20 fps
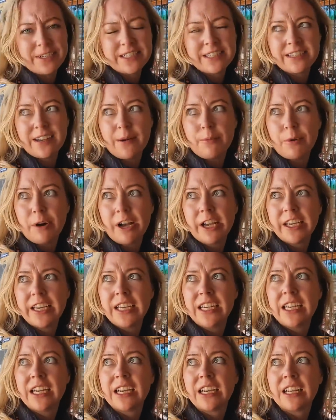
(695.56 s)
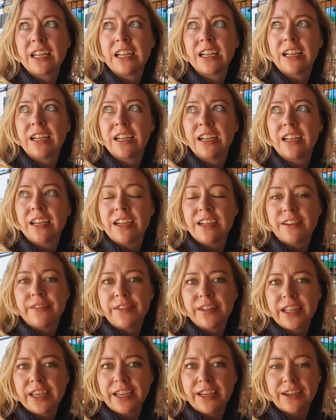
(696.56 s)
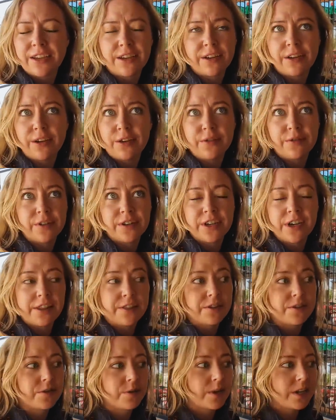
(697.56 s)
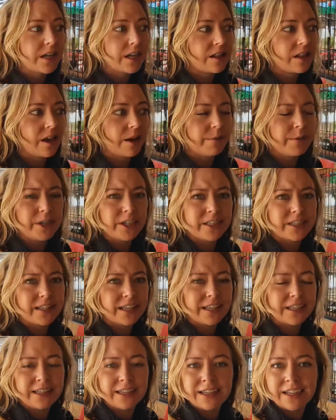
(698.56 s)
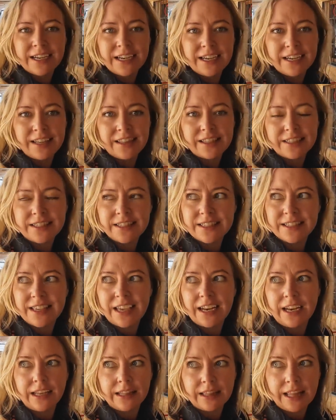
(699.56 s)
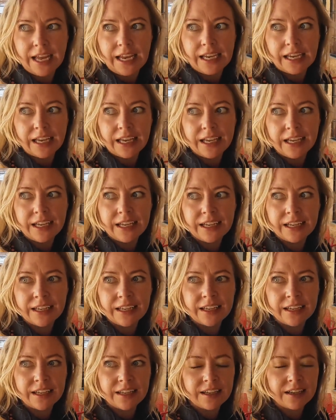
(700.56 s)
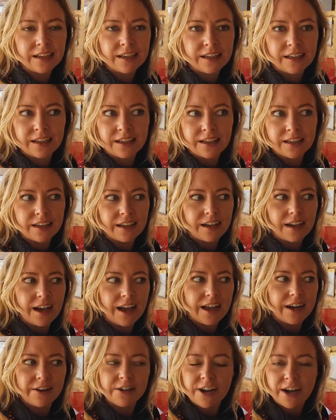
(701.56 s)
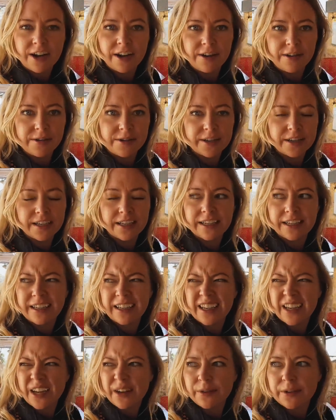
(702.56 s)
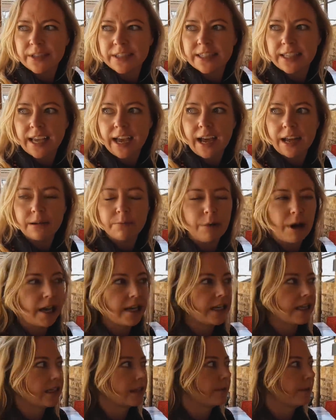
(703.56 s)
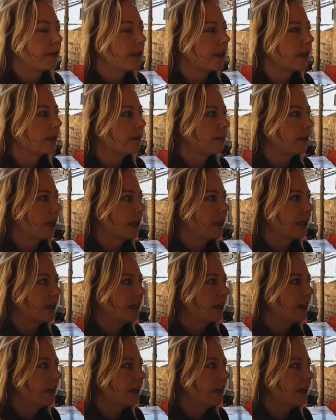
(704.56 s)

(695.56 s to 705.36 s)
want to stop walking. I feel like I could go for another twenty kilometers. This is getting like, I don't know. I want to say out of body experience, but